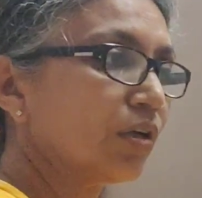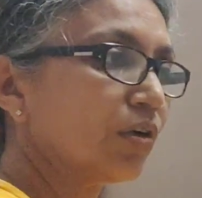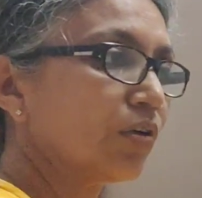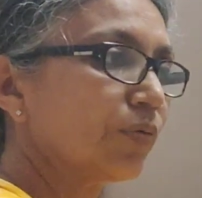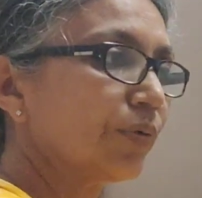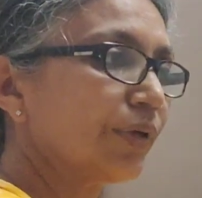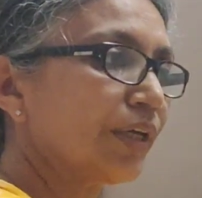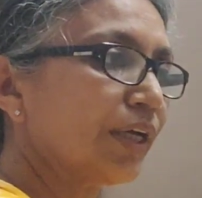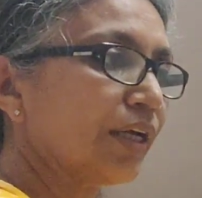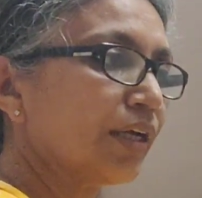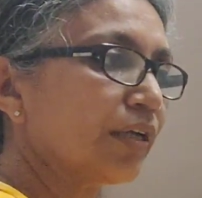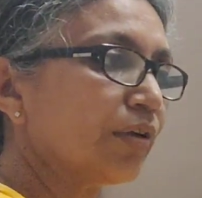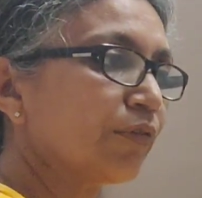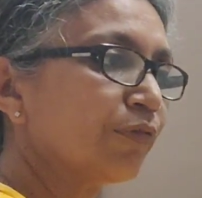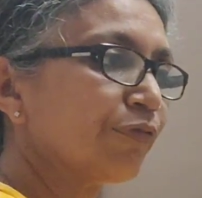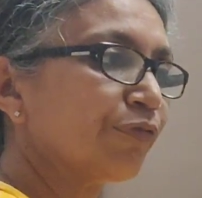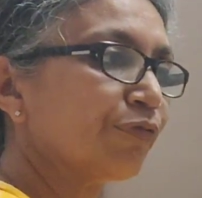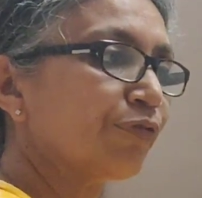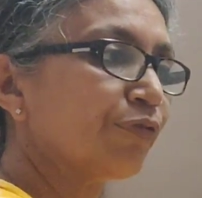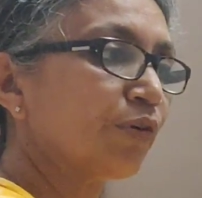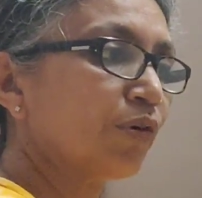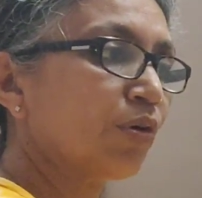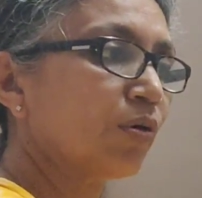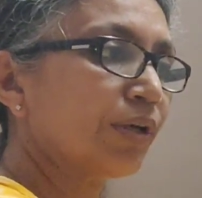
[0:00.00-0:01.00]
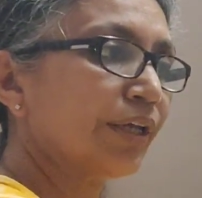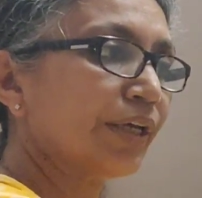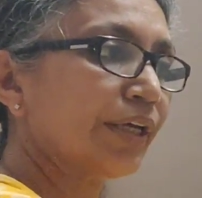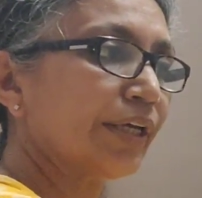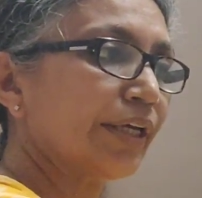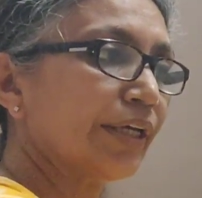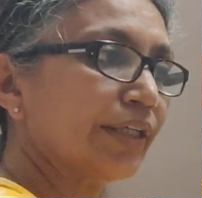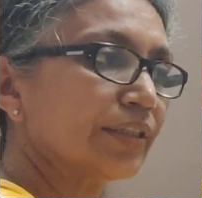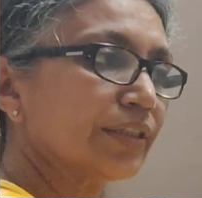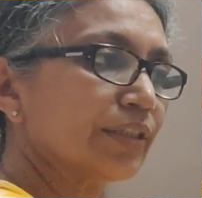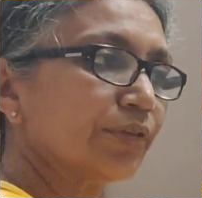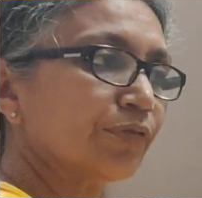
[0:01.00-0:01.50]
We had a
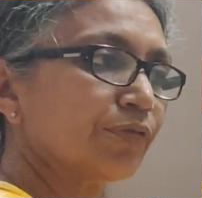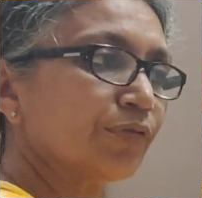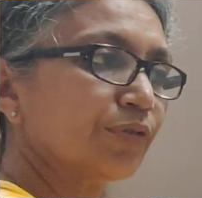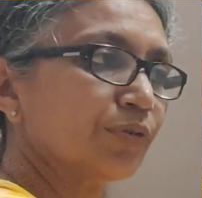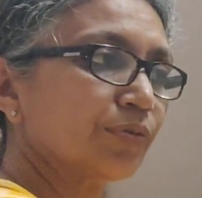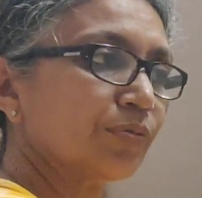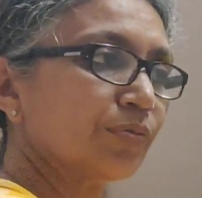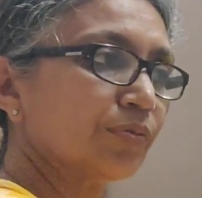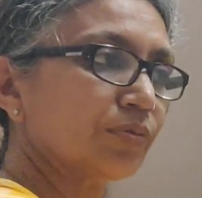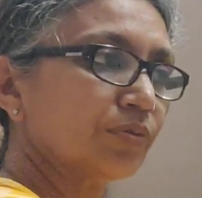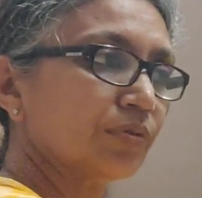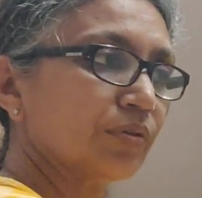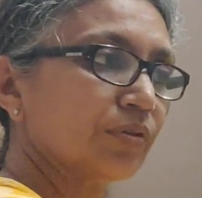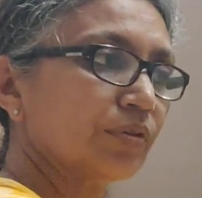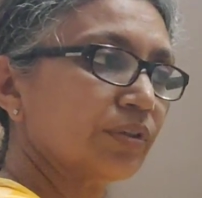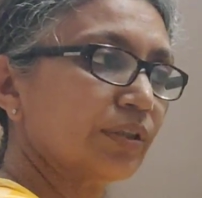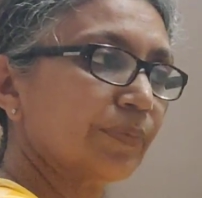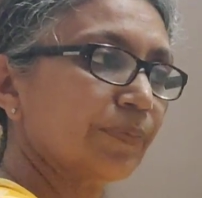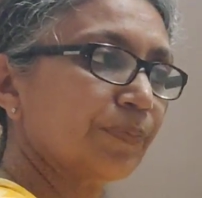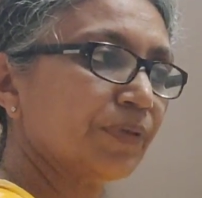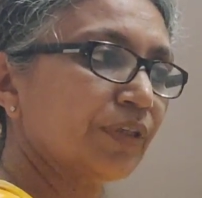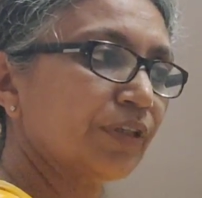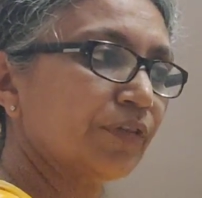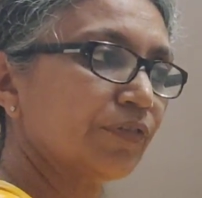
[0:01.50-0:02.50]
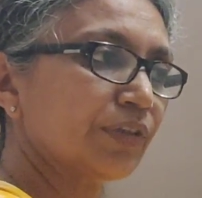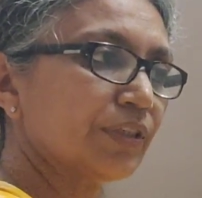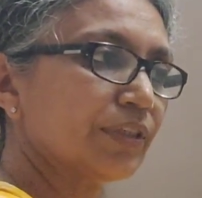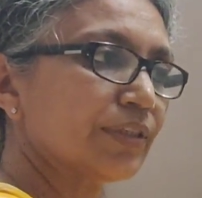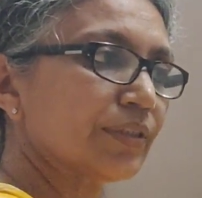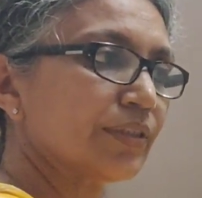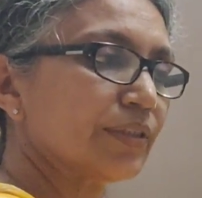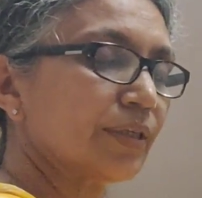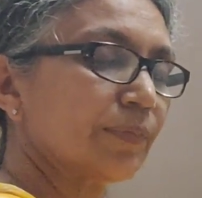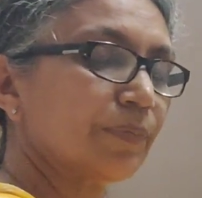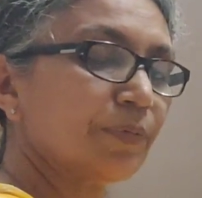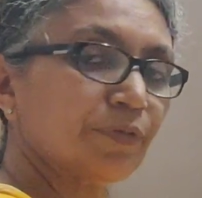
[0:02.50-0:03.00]
4ax. If you, the previous
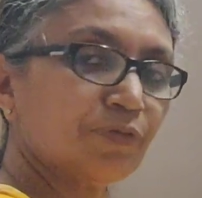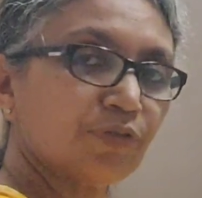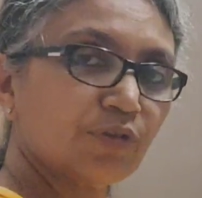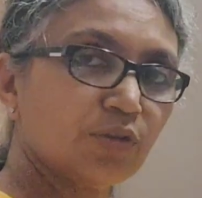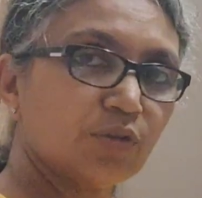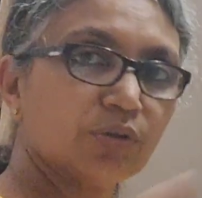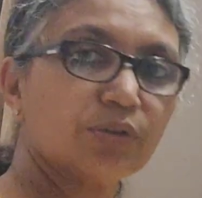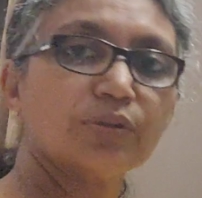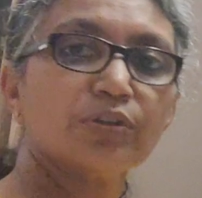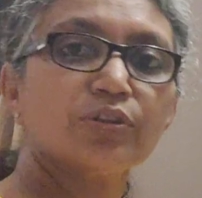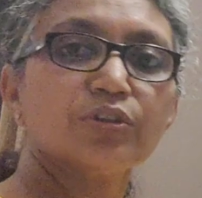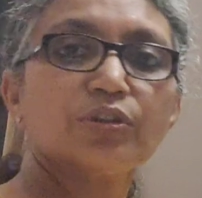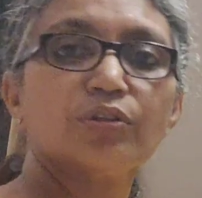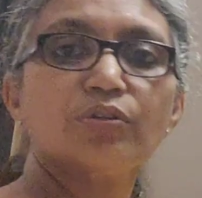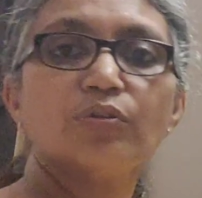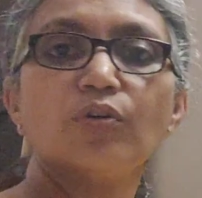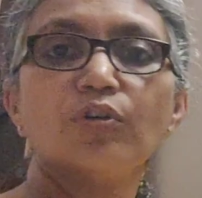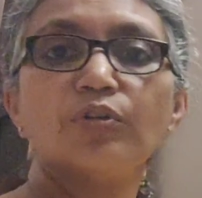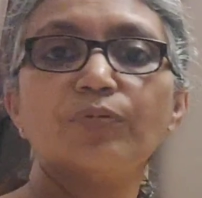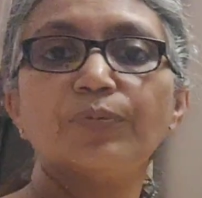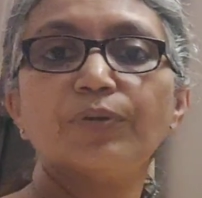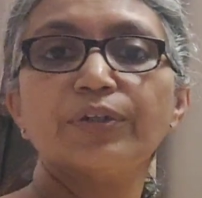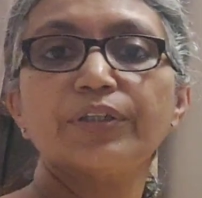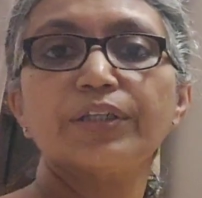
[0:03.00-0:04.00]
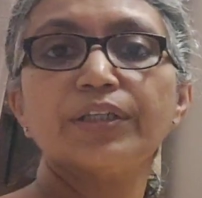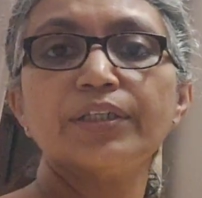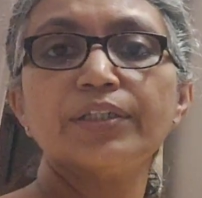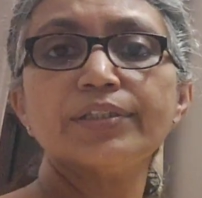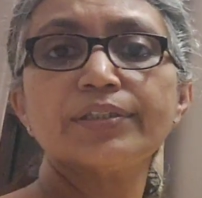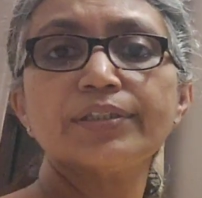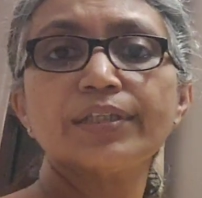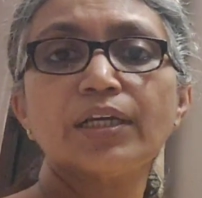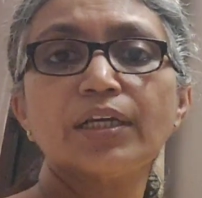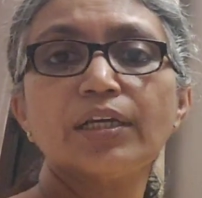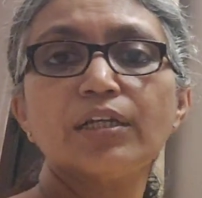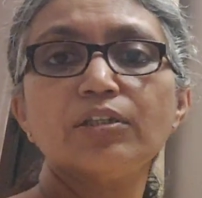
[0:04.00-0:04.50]
step, if you look into your notebook,
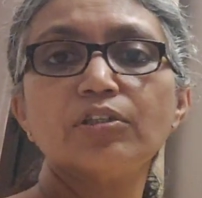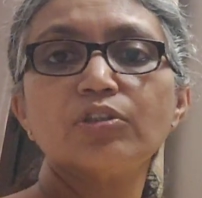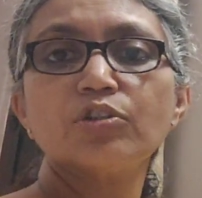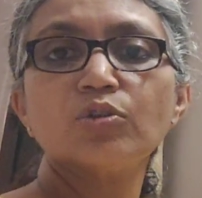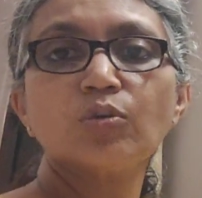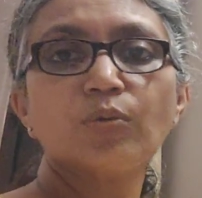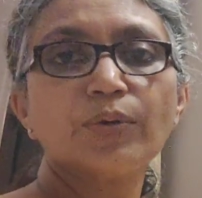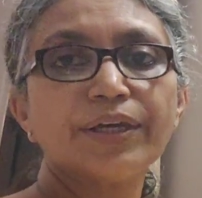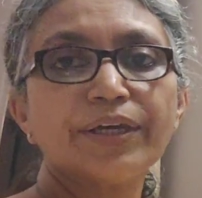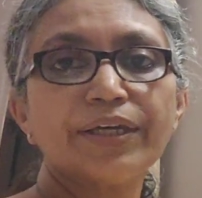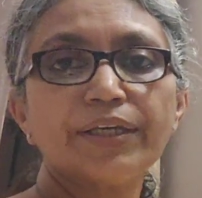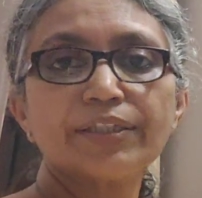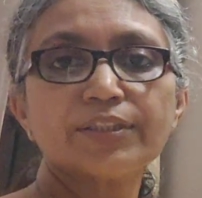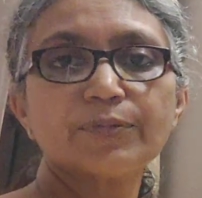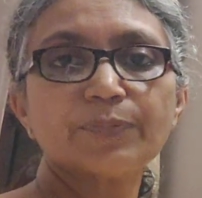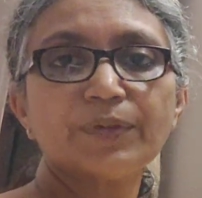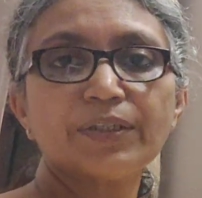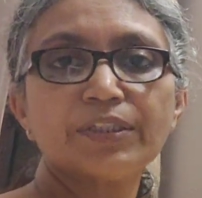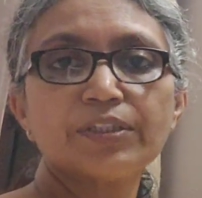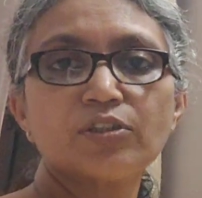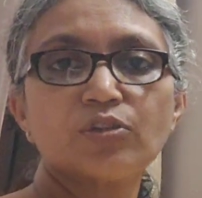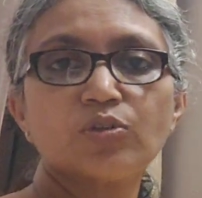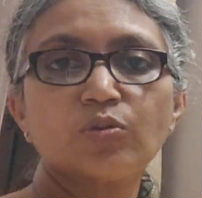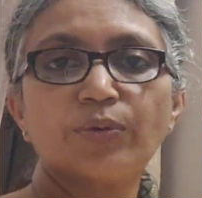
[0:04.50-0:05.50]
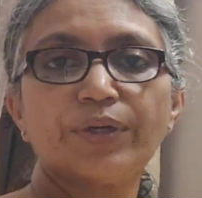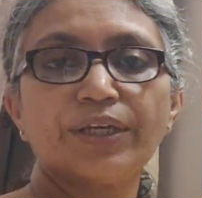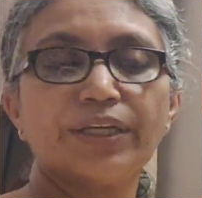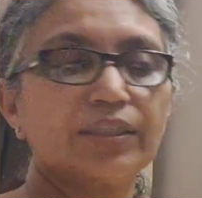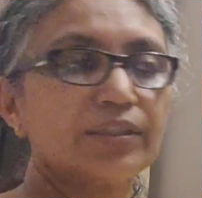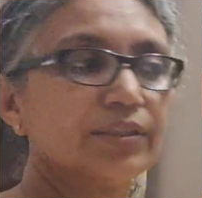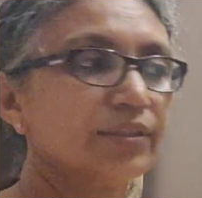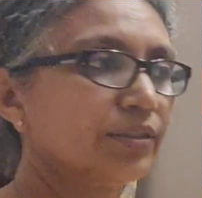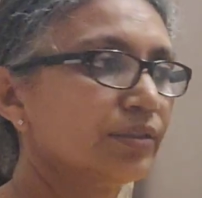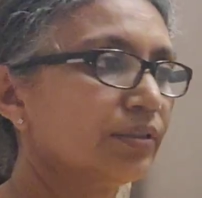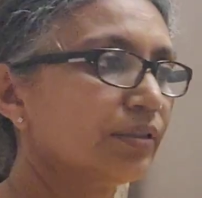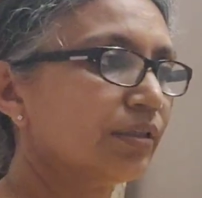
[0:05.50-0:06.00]
is 2ax plus
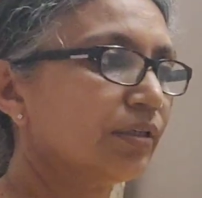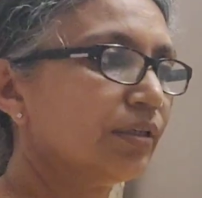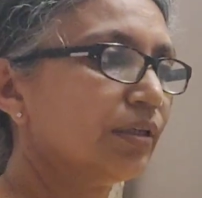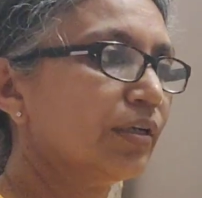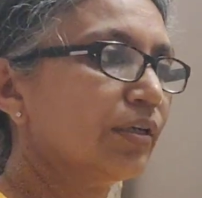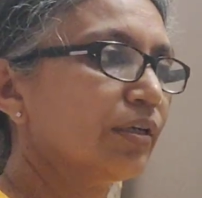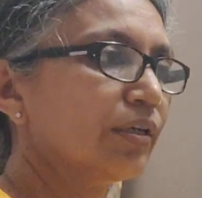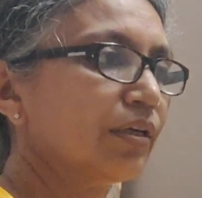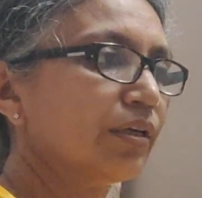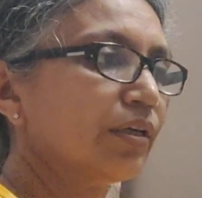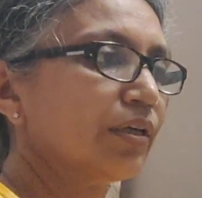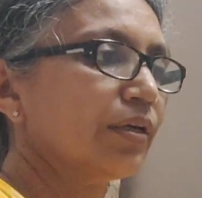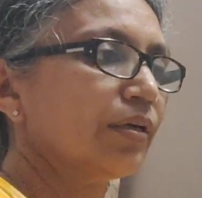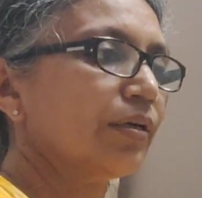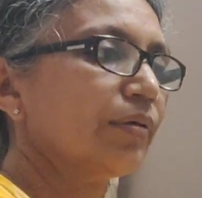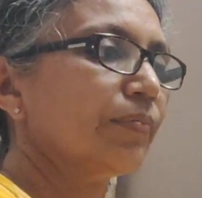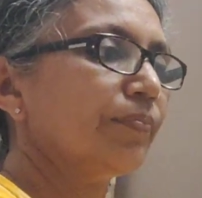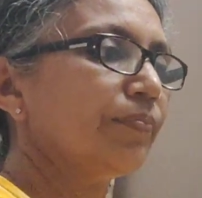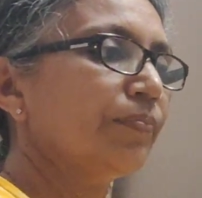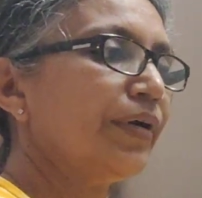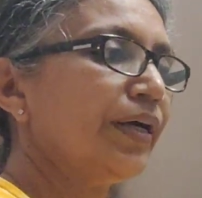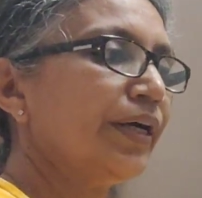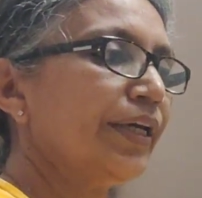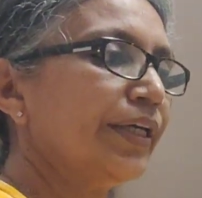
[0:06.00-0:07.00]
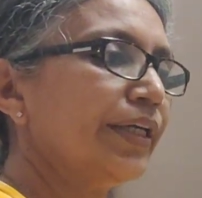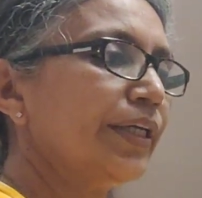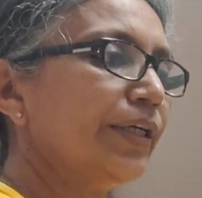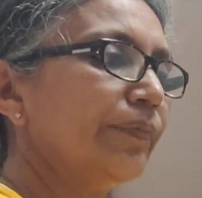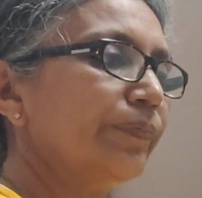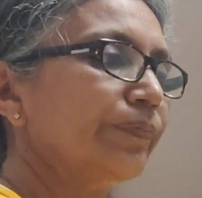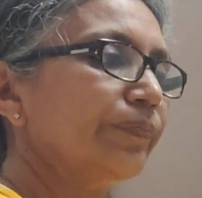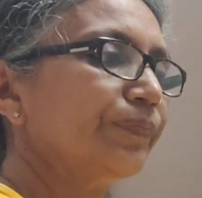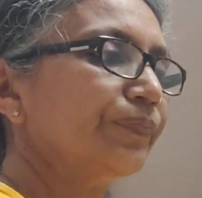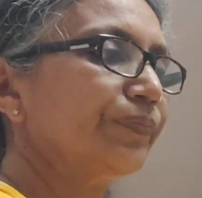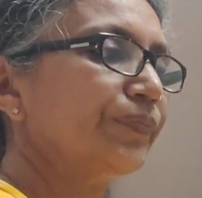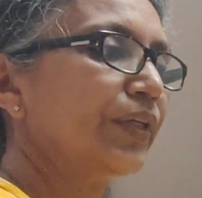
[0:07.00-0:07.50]
2x
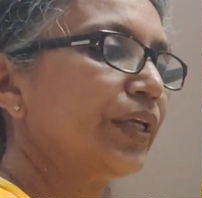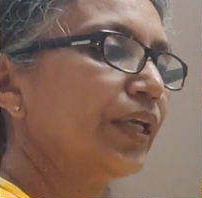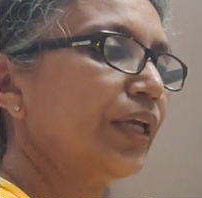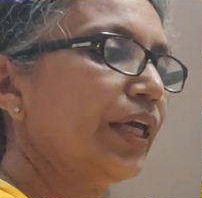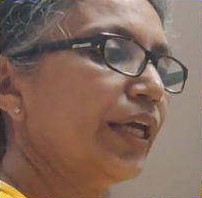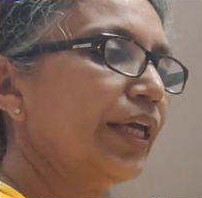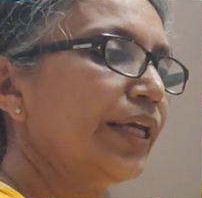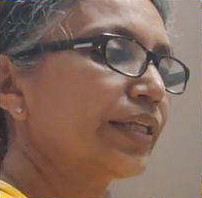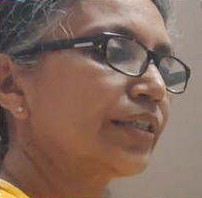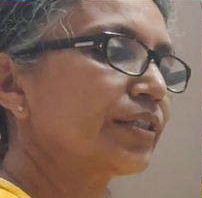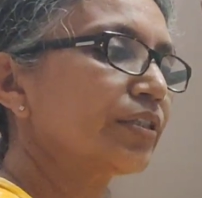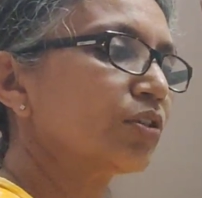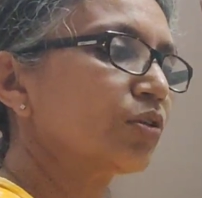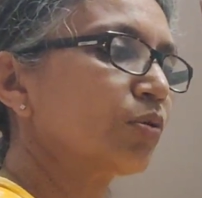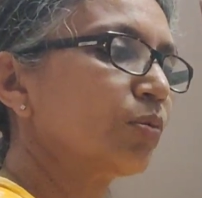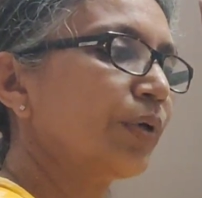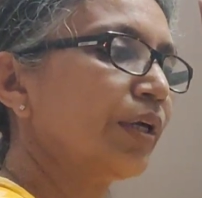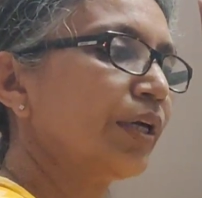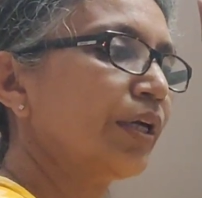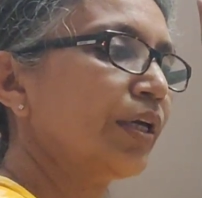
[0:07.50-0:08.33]
by x